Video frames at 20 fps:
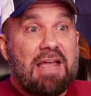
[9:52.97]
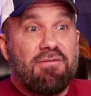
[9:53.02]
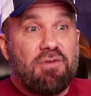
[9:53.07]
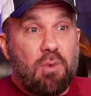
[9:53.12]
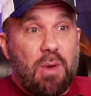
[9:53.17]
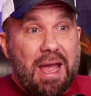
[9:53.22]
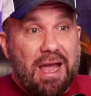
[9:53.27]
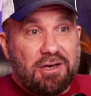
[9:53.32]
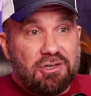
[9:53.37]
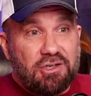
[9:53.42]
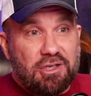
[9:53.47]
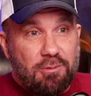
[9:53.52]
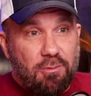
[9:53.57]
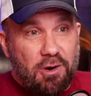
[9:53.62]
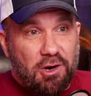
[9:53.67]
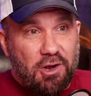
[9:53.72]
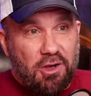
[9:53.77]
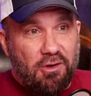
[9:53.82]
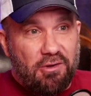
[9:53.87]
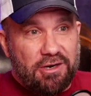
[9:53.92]
If you actually
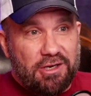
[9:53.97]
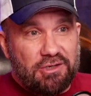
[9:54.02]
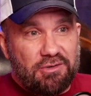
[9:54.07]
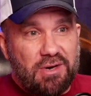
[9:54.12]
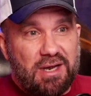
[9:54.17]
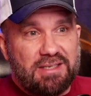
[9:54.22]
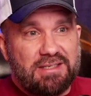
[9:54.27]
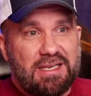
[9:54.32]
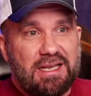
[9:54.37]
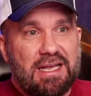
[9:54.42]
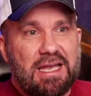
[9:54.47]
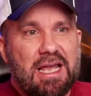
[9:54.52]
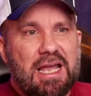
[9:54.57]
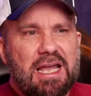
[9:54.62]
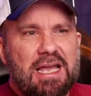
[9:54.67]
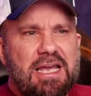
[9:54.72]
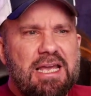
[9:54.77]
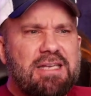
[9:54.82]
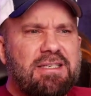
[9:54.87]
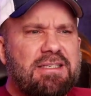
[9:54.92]
want to call it addressing,
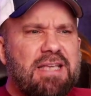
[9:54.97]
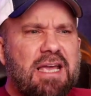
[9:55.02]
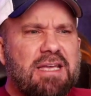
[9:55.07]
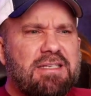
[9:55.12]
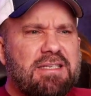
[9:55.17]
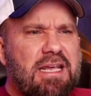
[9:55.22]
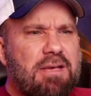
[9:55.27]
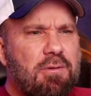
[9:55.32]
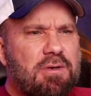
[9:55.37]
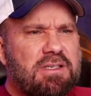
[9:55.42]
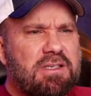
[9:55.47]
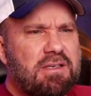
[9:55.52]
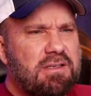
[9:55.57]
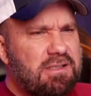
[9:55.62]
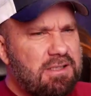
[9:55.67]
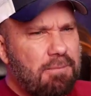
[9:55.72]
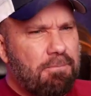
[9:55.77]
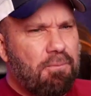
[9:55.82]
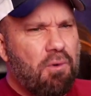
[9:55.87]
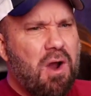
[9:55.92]
he says he was
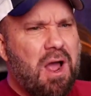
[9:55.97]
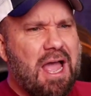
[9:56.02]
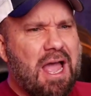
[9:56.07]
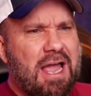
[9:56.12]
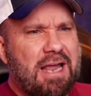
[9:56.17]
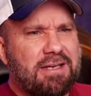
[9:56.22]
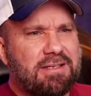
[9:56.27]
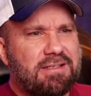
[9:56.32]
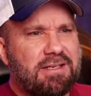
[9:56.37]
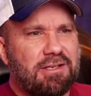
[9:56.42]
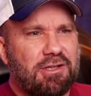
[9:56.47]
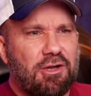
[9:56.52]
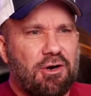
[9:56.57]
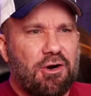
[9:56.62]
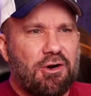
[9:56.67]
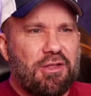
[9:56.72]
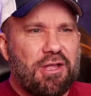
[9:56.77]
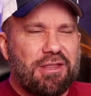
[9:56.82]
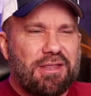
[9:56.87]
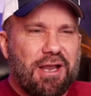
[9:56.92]
surprised to
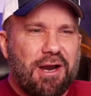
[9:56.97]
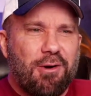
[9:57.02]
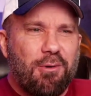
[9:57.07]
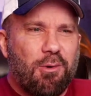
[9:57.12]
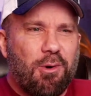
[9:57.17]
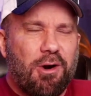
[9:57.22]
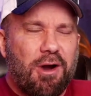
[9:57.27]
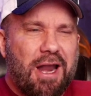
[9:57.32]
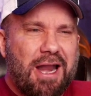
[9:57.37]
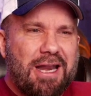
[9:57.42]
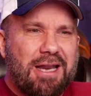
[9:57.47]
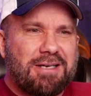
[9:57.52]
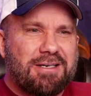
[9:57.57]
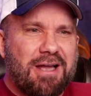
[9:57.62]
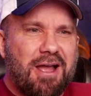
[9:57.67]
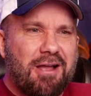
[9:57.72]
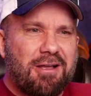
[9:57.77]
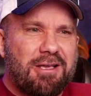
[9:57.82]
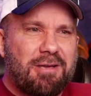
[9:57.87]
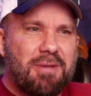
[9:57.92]
learn that there were any
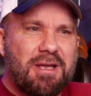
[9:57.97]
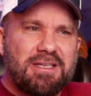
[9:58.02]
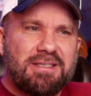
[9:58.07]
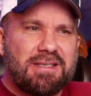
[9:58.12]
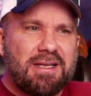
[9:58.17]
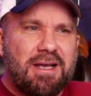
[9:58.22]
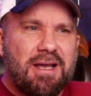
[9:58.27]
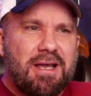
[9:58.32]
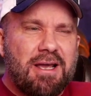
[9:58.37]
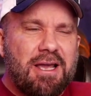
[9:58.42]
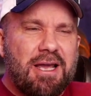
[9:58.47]
documents